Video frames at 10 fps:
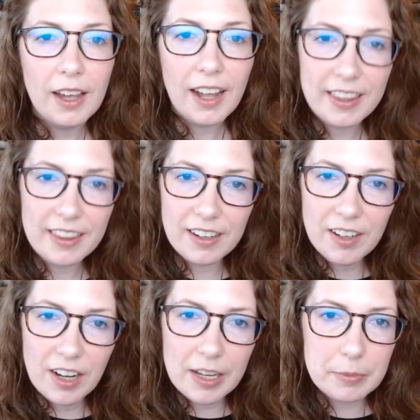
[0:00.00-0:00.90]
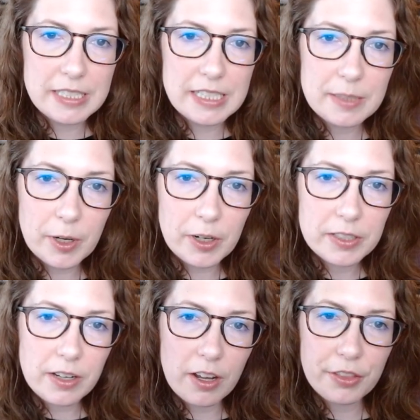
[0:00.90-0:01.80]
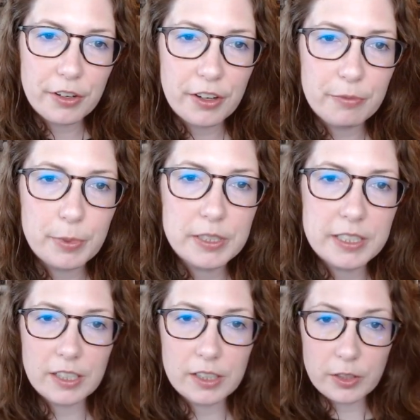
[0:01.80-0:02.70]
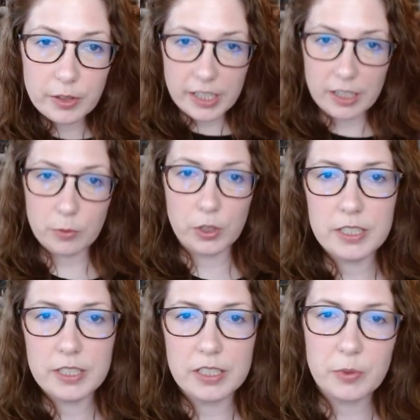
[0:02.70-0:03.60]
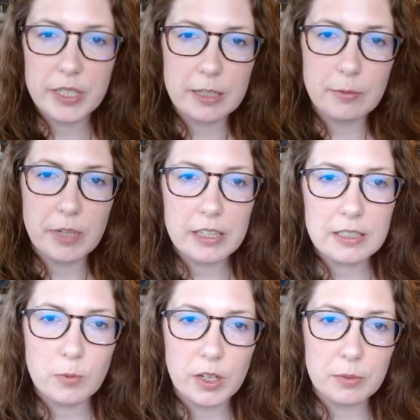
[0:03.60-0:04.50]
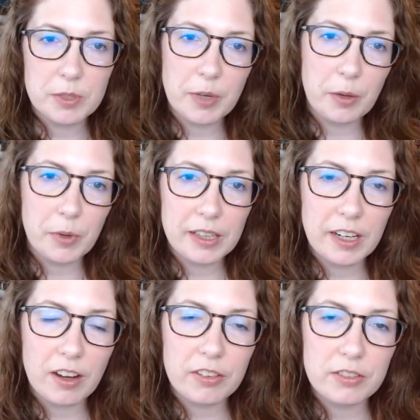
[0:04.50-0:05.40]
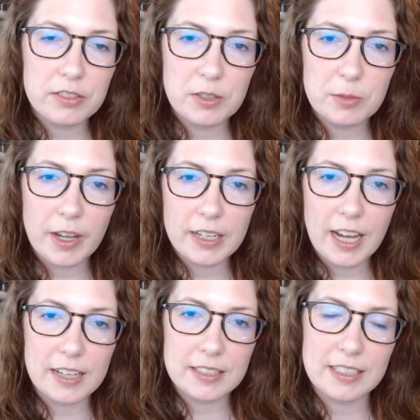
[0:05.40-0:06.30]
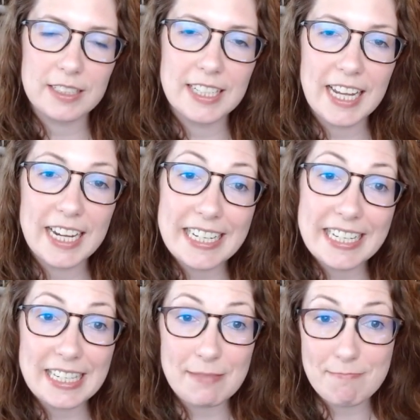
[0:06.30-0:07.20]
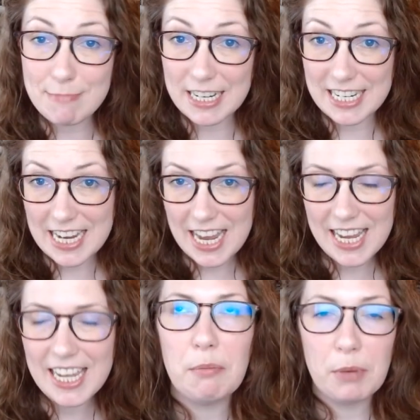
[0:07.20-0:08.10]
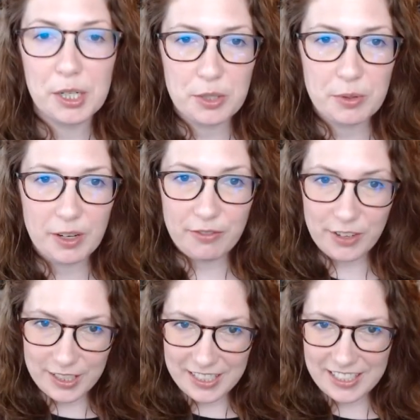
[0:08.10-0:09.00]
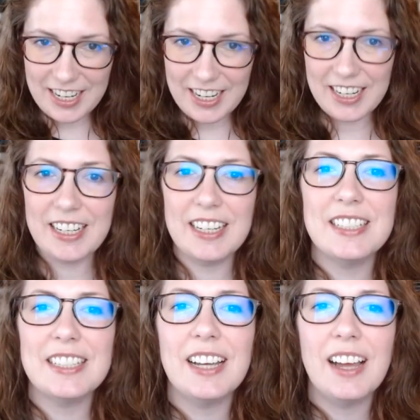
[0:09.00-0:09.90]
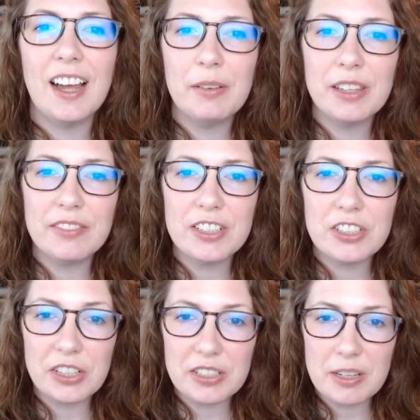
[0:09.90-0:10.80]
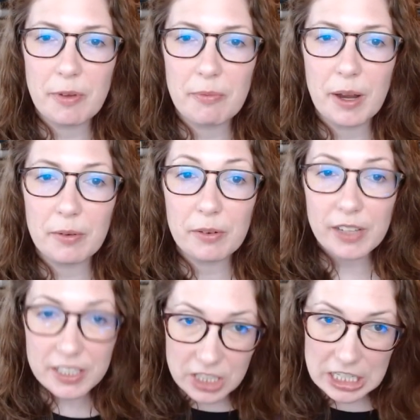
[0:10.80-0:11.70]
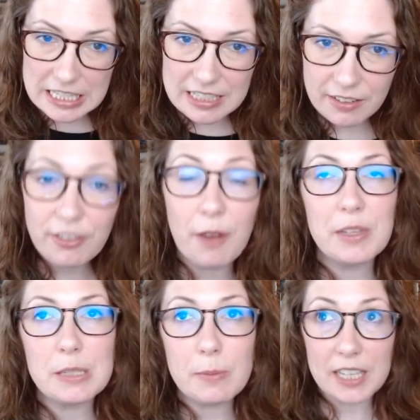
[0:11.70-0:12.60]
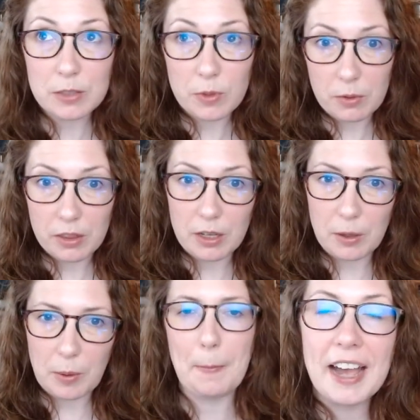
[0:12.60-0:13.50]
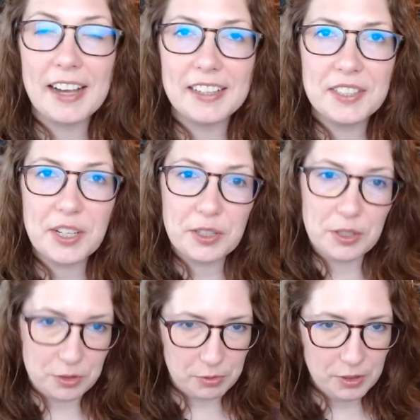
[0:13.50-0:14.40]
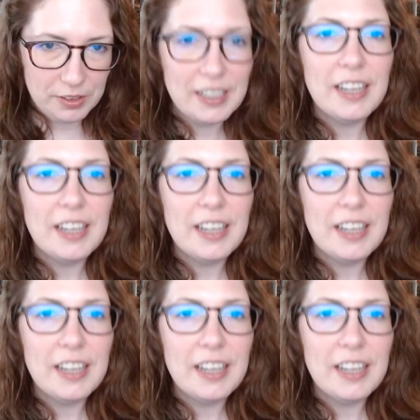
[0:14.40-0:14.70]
Hi there, I'm Lindsey Sparks, author of books that include hidden worlds and twisted myths. Welcome to my weekly Author's Notes podcast. Today is Monday, March 21st, and I would love to share some of my reflections from this past week with you. As usual,